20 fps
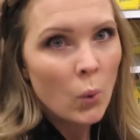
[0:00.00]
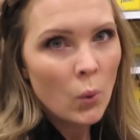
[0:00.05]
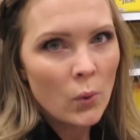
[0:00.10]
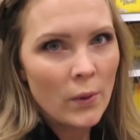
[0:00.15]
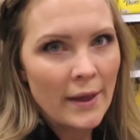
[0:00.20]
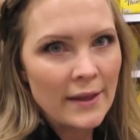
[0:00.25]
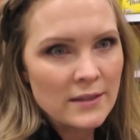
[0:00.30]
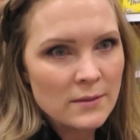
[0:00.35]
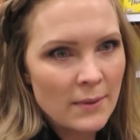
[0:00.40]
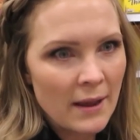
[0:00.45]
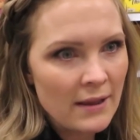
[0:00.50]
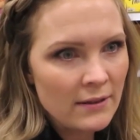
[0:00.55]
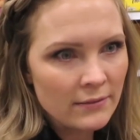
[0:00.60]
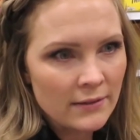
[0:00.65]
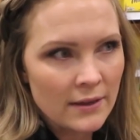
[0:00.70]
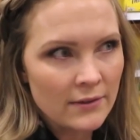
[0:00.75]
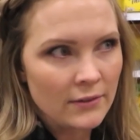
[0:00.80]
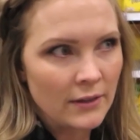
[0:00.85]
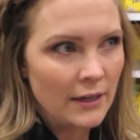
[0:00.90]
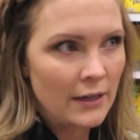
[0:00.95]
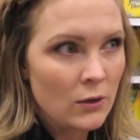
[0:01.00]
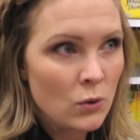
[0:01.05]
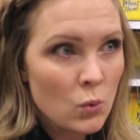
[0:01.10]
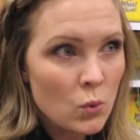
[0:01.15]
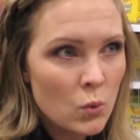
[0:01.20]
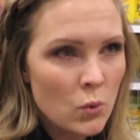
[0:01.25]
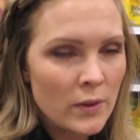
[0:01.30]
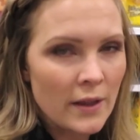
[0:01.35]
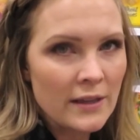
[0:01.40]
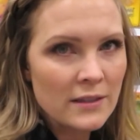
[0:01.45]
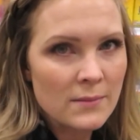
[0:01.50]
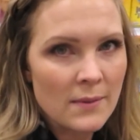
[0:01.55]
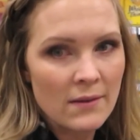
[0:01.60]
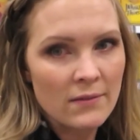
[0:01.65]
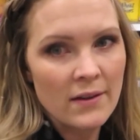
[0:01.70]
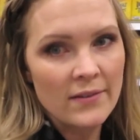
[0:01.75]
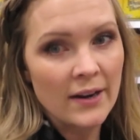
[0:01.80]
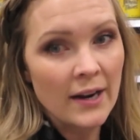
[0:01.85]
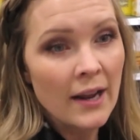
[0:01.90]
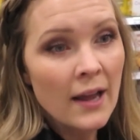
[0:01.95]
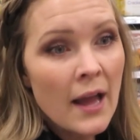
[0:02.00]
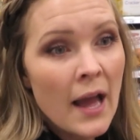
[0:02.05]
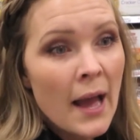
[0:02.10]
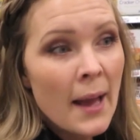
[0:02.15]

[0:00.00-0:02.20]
ooh, that's my favorite. Ooh, that's my favorite.